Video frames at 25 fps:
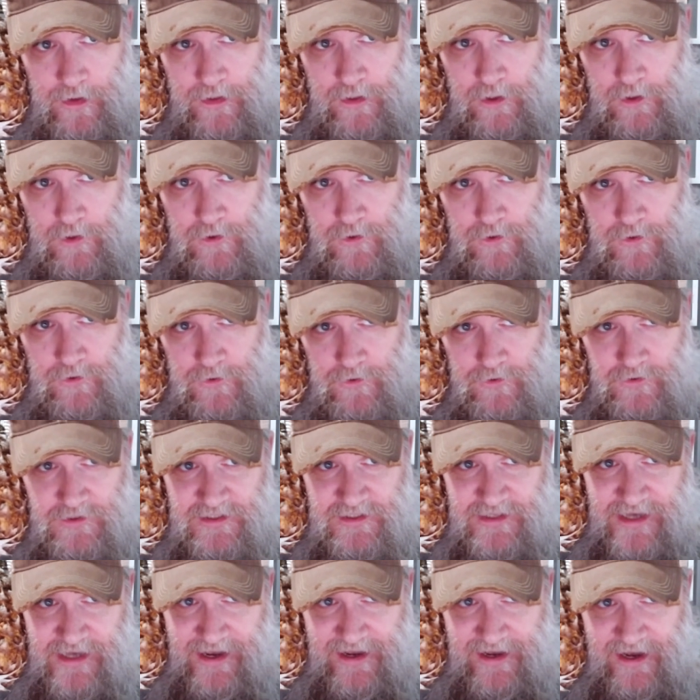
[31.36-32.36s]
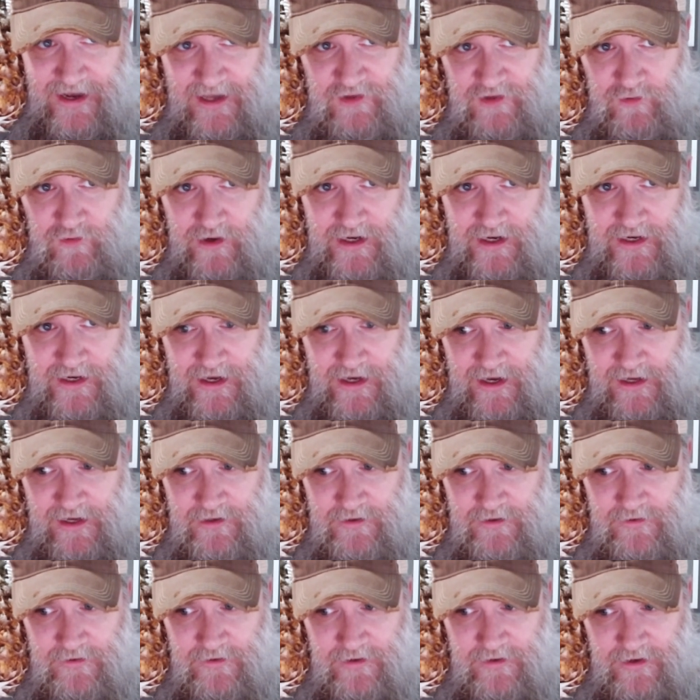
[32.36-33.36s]
Hello, CyGuy29.
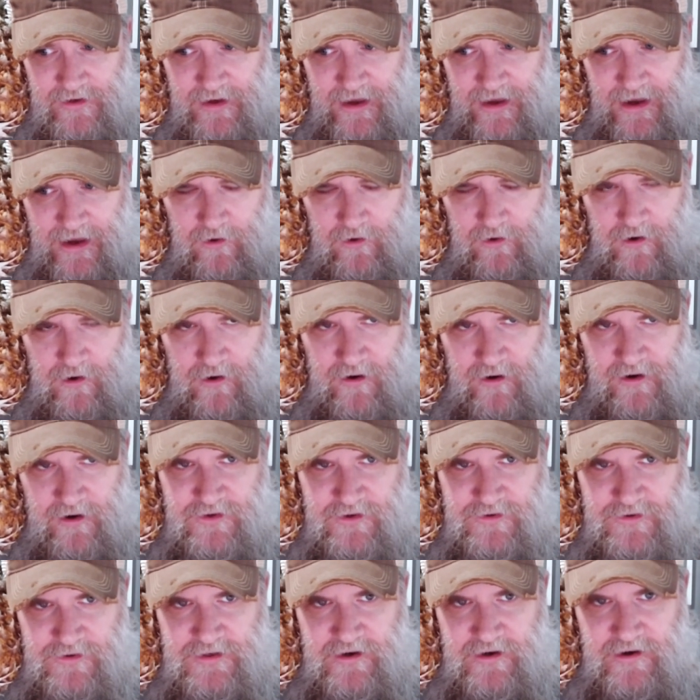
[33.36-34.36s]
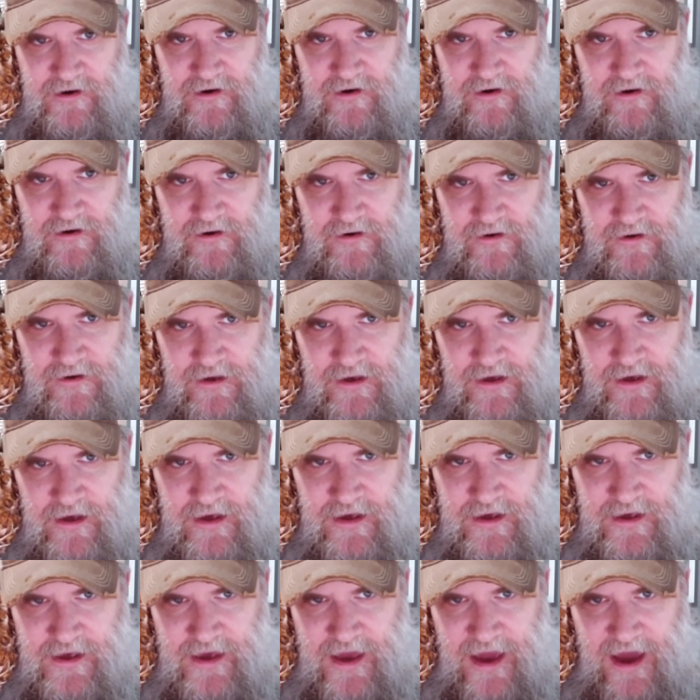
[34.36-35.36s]
How are you, sir?
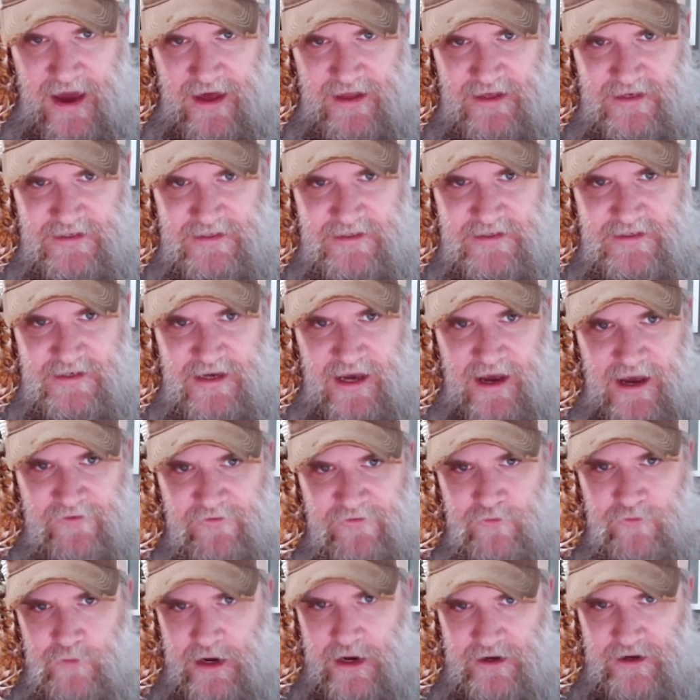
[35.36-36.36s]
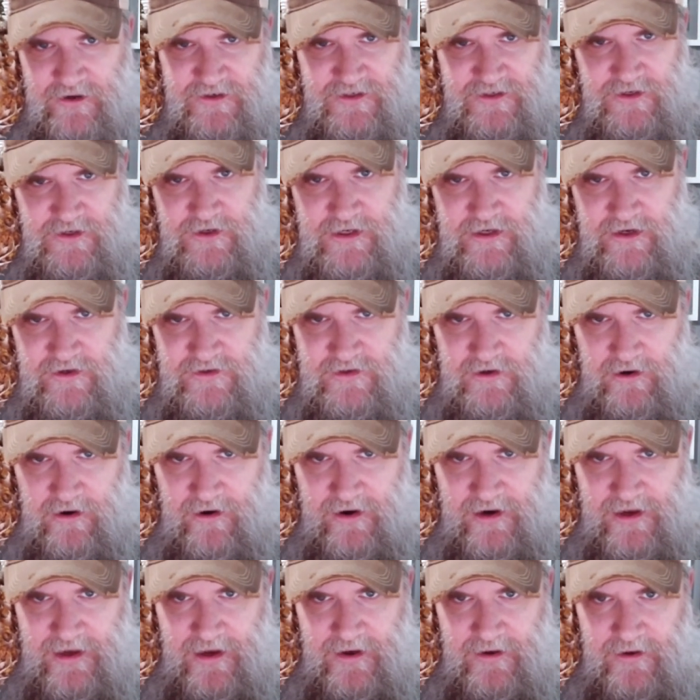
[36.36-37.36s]
Yeah, this is Scott from Reindeer Studios. How
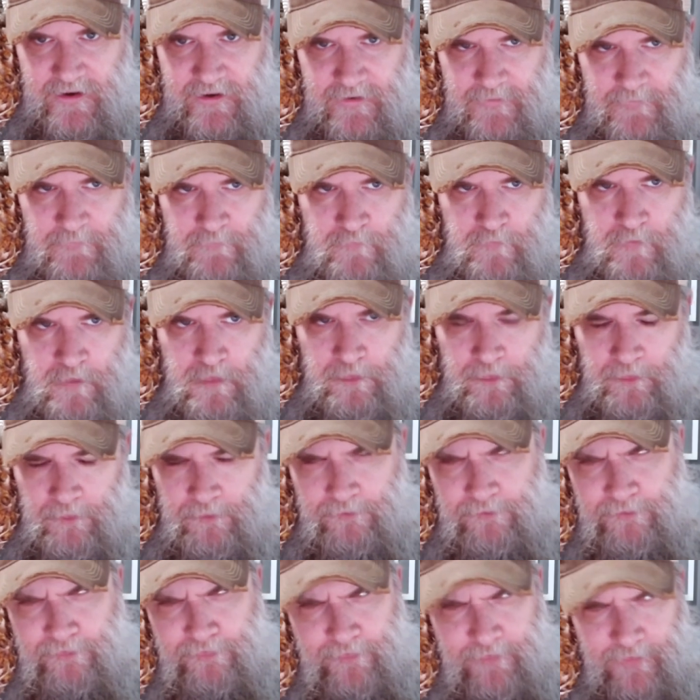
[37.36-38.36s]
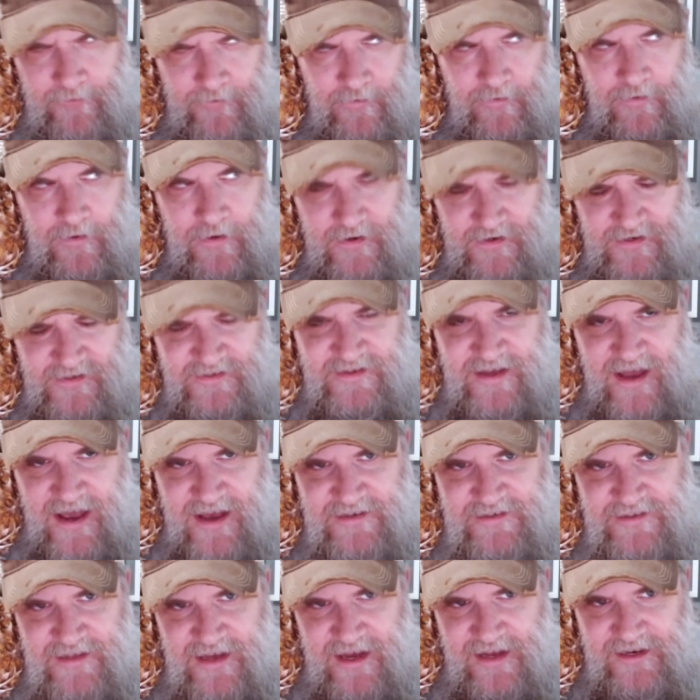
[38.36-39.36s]
are ya? I just
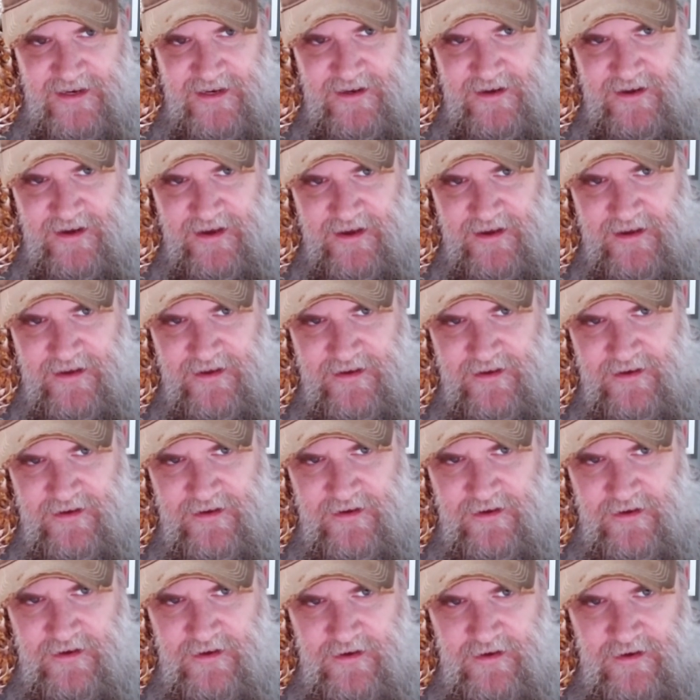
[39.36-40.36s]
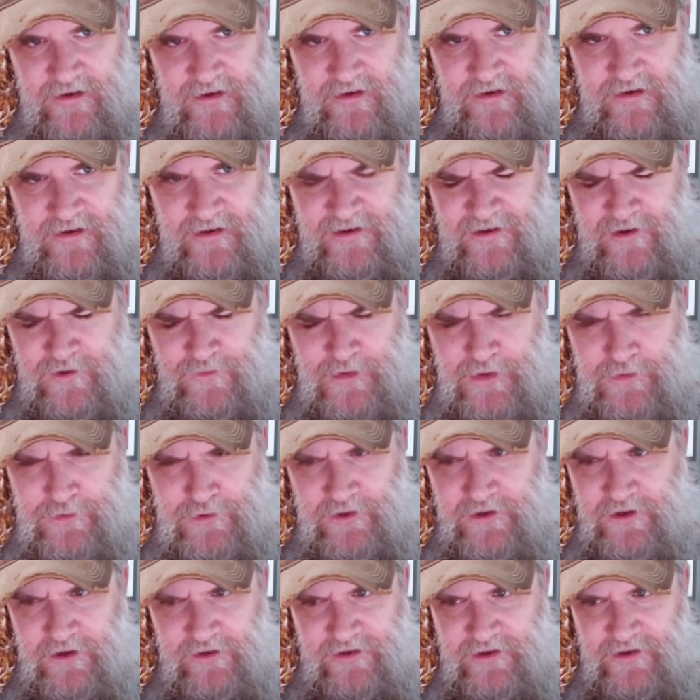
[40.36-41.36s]
asked that, didn't I? You know,
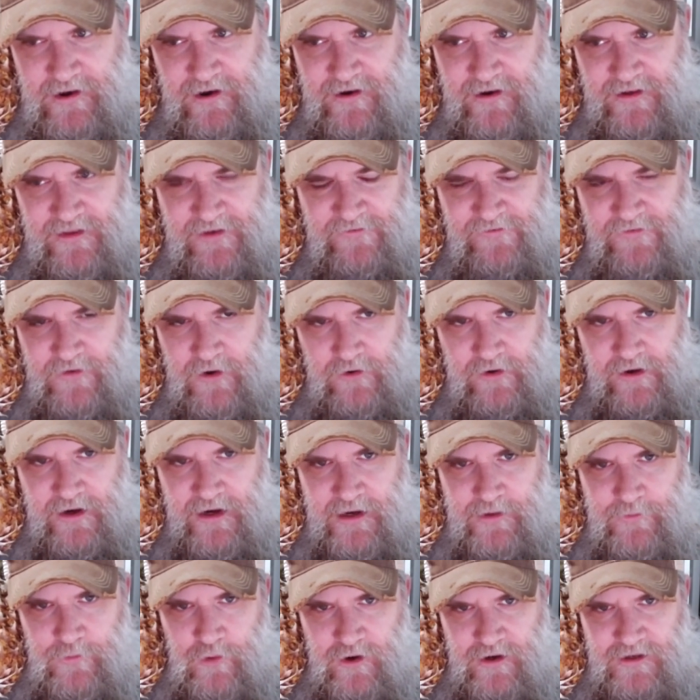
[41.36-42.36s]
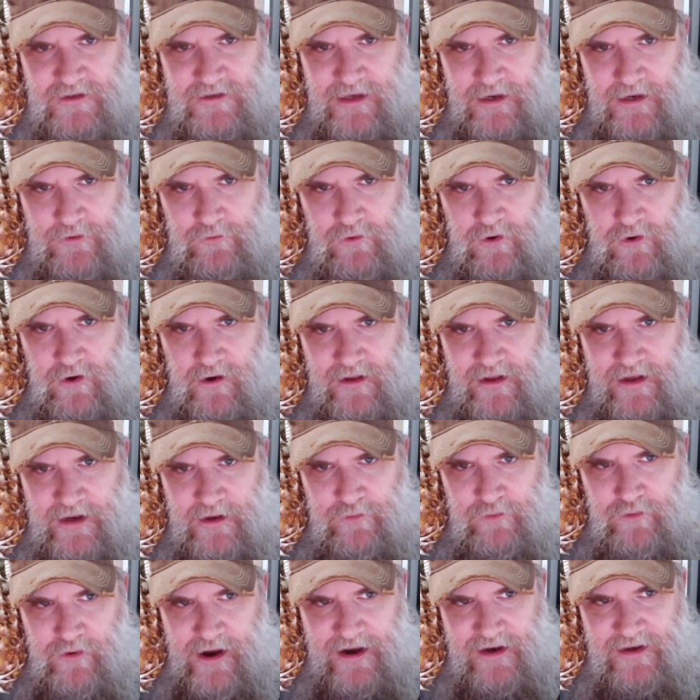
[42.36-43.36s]
people don't talk on the phone anymore. It's like we're all
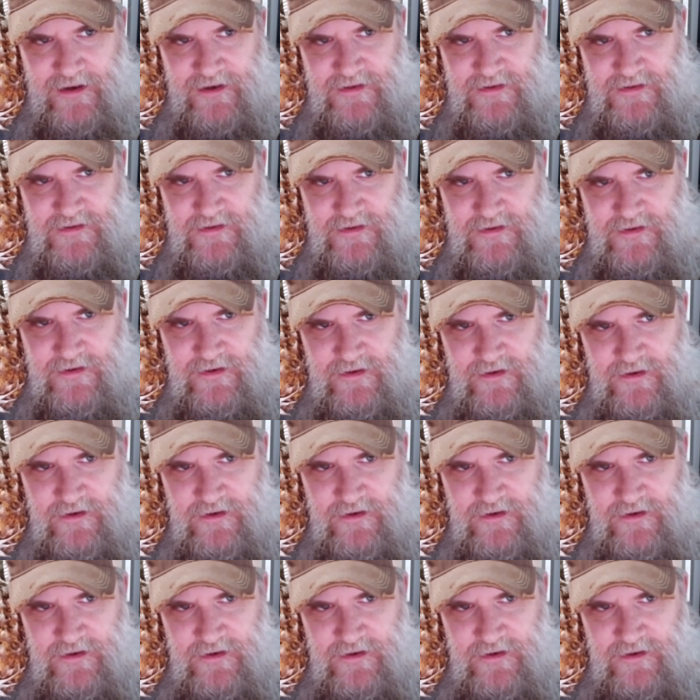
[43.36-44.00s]
out of practice.